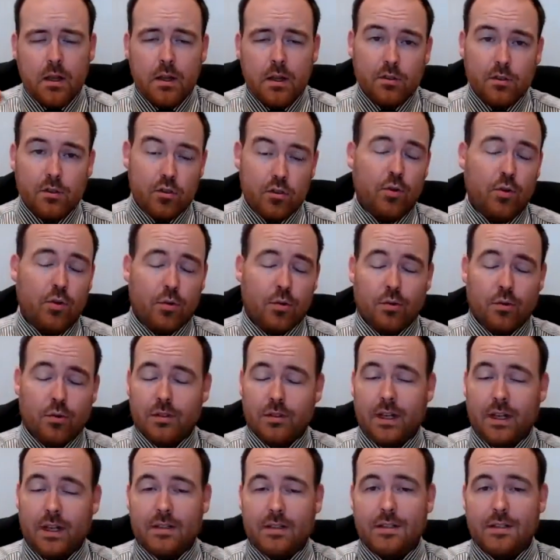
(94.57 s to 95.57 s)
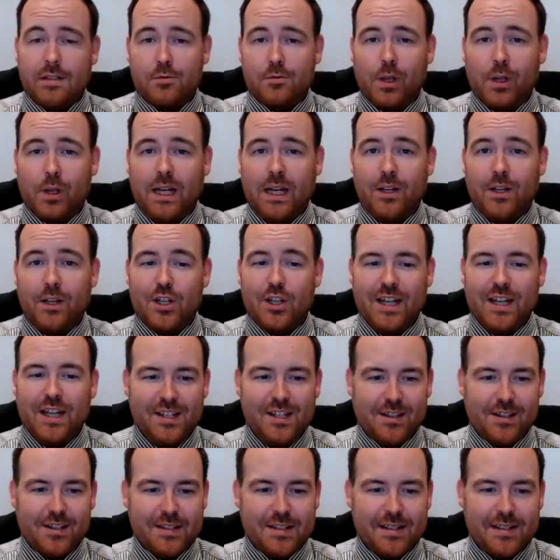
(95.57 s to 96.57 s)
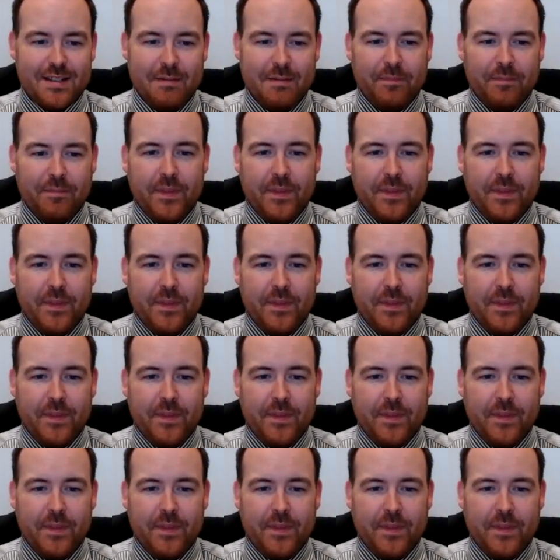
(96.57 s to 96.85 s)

So this is where it changes.